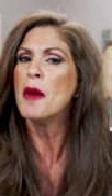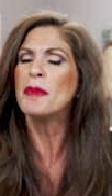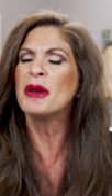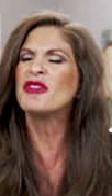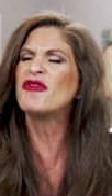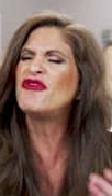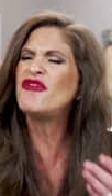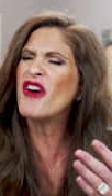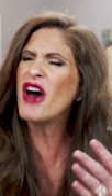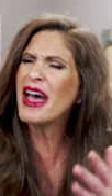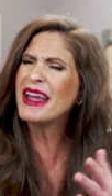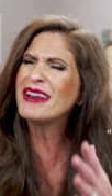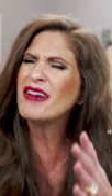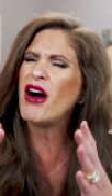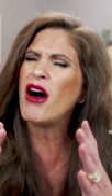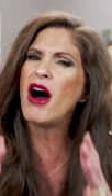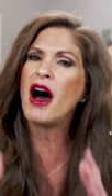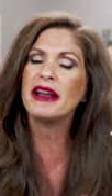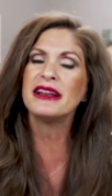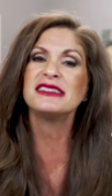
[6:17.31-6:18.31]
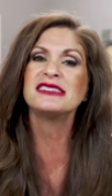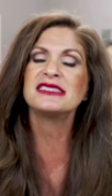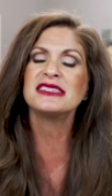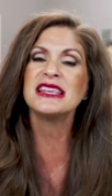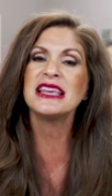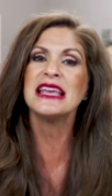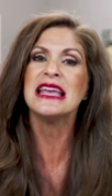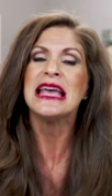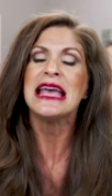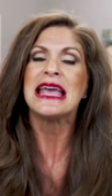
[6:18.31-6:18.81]
But fun,
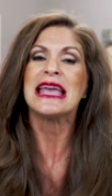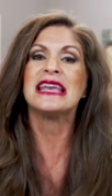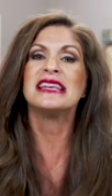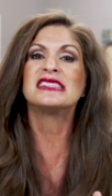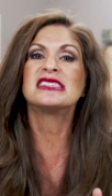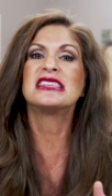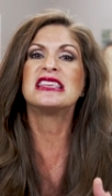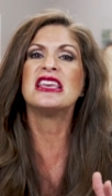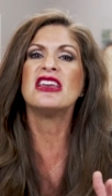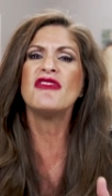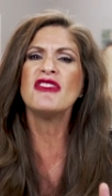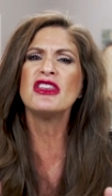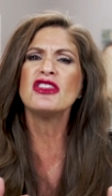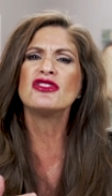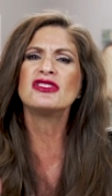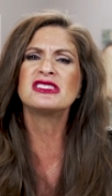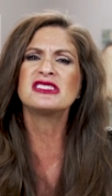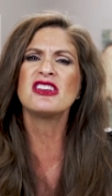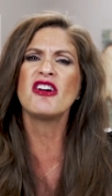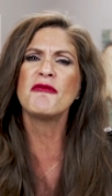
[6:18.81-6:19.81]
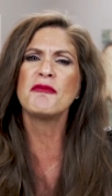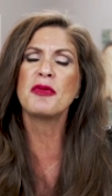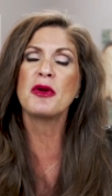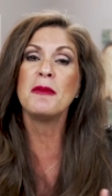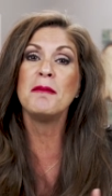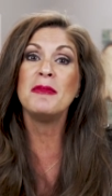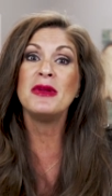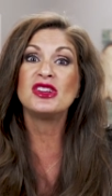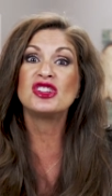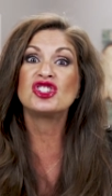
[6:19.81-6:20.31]
honestly, is giving yourself
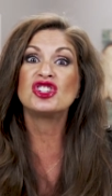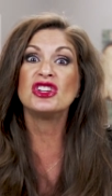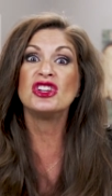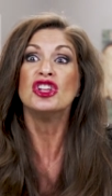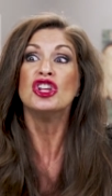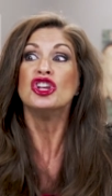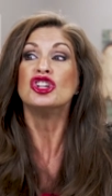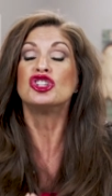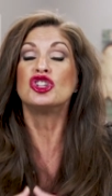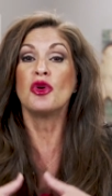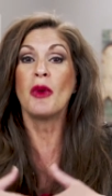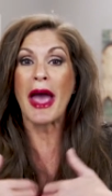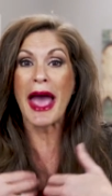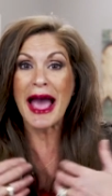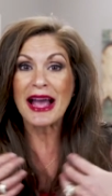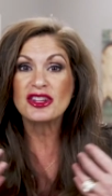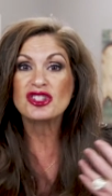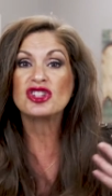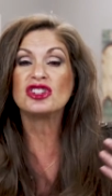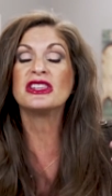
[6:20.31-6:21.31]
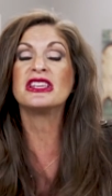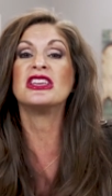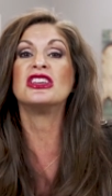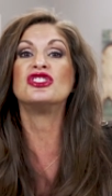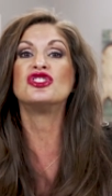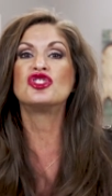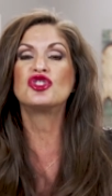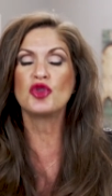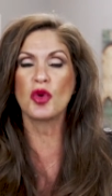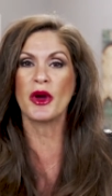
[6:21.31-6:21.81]
permission to actually
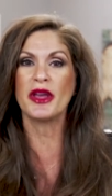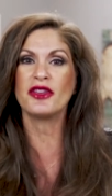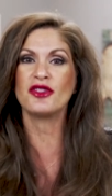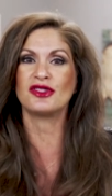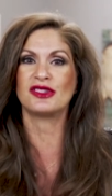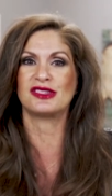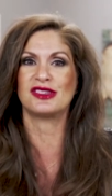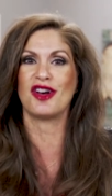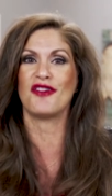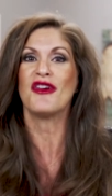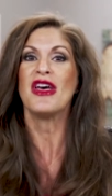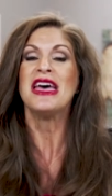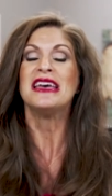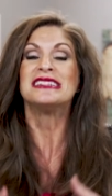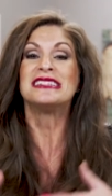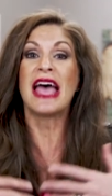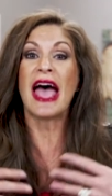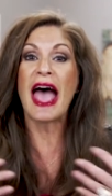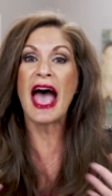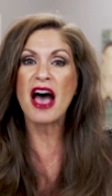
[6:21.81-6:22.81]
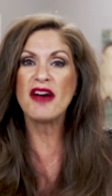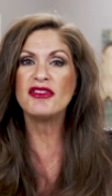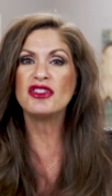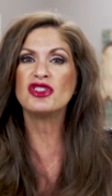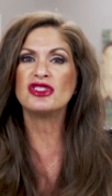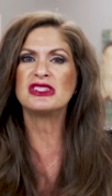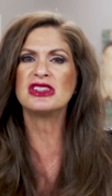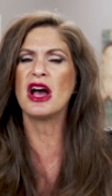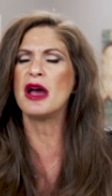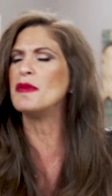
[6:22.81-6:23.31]
enjoy yourself, to have a
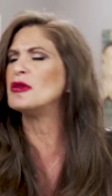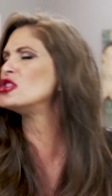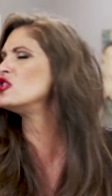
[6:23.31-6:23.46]
good time.